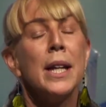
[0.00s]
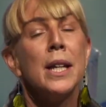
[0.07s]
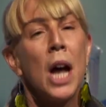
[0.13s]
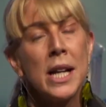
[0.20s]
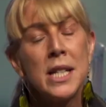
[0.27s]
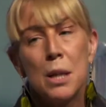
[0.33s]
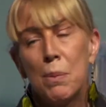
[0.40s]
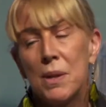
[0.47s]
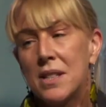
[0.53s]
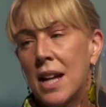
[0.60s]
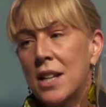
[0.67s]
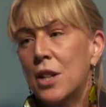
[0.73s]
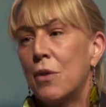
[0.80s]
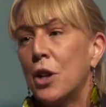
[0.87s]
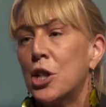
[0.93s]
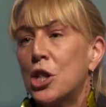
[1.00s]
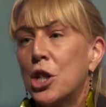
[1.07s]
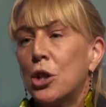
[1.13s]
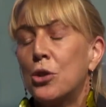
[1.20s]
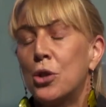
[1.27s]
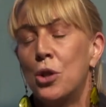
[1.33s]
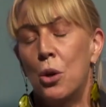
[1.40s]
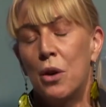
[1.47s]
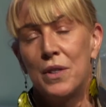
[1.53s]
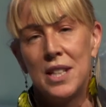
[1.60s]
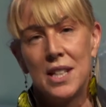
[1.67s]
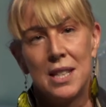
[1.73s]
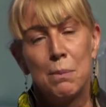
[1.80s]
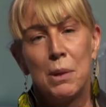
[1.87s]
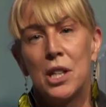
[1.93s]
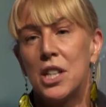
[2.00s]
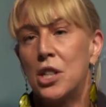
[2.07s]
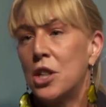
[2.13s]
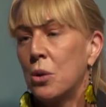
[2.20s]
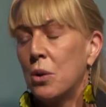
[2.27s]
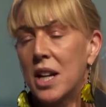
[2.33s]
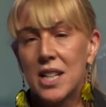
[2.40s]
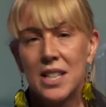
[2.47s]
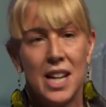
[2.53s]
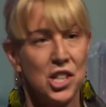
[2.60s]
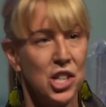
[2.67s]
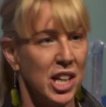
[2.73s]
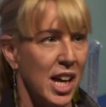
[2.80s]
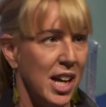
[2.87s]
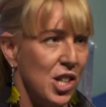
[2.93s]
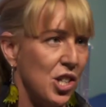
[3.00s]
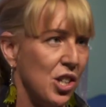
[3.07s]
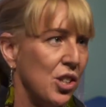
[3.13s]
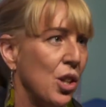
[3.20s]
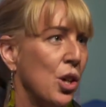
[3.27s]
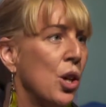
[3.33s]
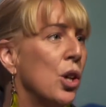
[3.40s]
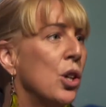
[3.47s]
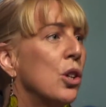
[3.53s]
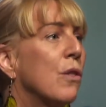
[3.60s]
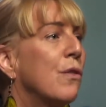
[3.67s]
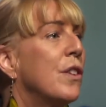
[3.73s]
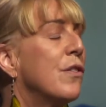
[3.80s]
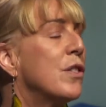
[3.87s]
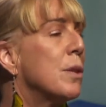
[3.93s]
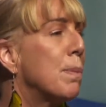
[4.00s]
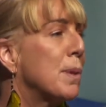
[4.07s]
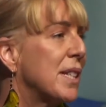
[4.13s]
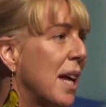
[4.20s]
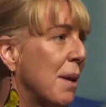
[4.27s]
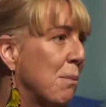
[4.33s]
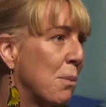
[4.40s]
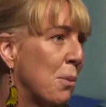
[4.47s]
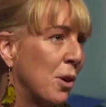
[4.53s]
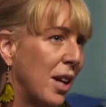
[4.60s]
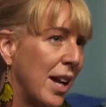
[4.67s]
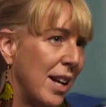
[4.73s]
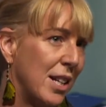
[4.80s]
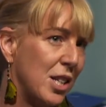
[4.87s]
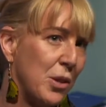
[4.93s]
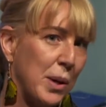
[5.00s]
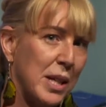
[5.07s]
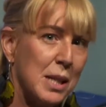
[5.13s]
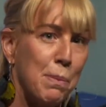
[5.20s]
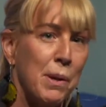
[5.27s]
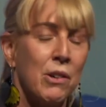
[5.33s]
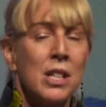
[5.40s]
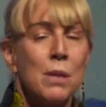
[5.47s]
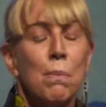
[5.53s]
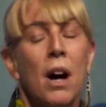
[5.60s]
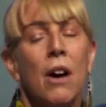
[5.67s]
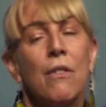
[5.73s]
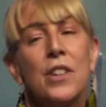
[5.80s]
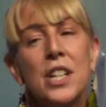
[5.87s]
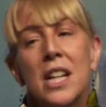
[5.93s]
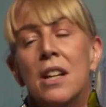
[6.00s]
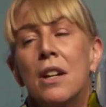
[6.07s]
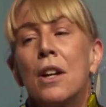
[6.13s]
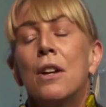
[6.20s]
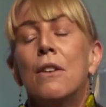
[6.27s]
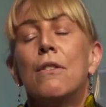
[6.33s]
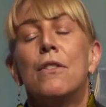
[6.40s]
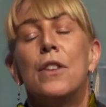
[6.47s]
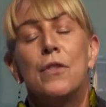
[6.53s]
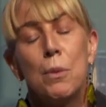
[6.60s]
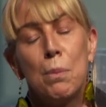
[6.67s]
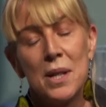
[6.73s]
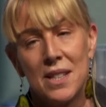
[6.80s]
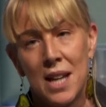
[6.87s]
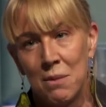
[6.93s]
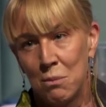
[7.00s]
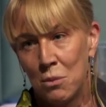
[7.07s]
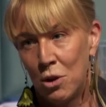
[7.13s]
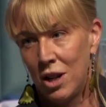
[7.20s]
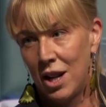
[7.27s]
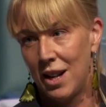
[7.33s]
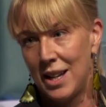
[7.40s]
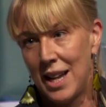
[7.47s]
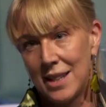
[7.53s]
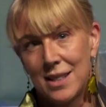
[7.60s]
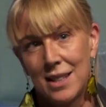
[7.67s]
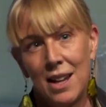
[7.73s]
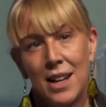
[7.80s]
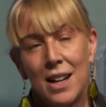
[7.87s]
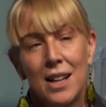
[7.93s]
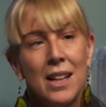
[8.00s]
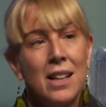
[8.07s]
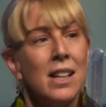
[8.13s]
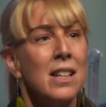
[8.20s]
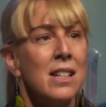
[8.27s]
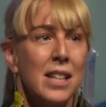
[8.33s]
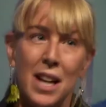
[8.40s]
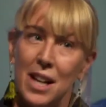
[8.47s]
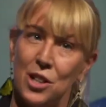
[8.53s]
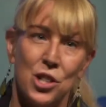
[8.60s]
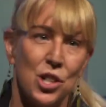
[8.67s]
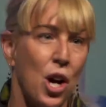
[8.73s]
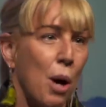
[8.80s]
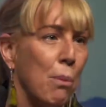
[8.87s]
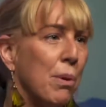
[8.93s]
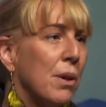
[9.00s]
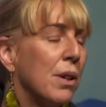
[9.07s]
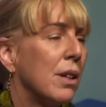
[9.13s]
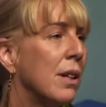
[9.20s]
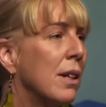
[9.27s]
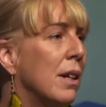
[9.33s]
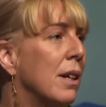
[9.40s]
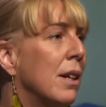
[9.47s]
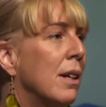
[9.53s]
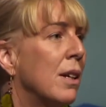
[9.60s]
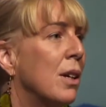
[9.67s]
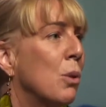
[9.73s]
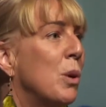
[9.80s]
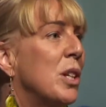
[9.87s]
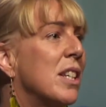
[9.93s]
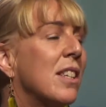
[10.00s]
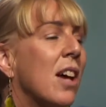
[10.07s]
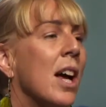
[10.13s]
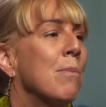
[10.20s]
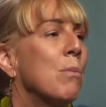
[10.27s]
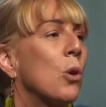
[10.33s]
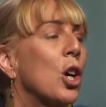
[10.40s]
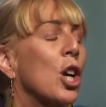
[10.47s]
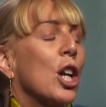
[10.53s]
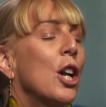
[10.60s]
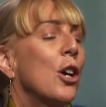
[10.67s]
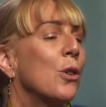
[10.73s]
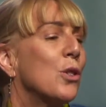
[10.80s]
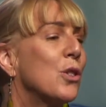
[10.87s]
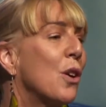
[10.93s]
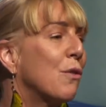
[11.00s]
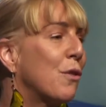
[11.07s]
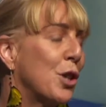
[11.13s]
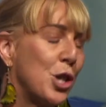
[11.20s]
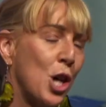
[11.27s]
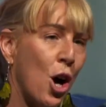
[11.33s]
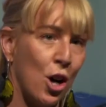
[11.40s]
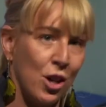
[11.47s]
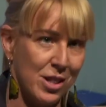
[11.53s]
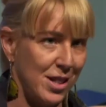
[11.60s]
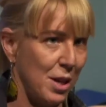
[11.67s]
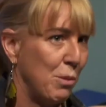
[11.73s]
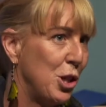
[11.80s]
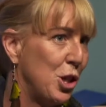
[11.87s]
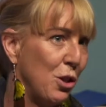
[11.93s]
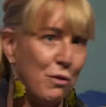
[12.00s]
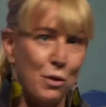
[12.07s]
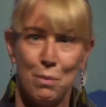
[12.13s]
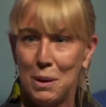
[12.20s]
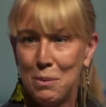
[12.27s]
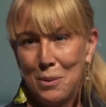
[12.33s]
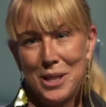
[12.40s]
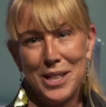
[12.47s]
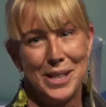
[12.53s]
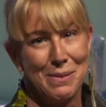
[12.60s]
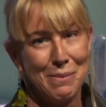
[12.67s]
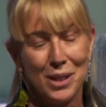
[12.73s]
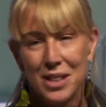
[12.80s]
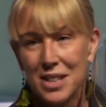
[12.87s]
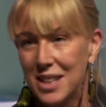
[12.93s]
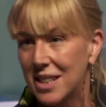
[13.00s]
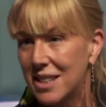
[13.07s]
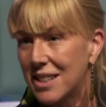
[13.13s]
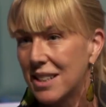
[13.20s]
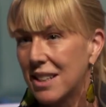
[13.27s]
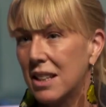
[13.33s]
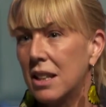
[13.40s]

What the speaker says: 90% of our children who have a disability don't get an education. You're 50% more likely to experience poverty, 50% less likely to get a job. We design more clothes for dogs than we do for people with disabilities.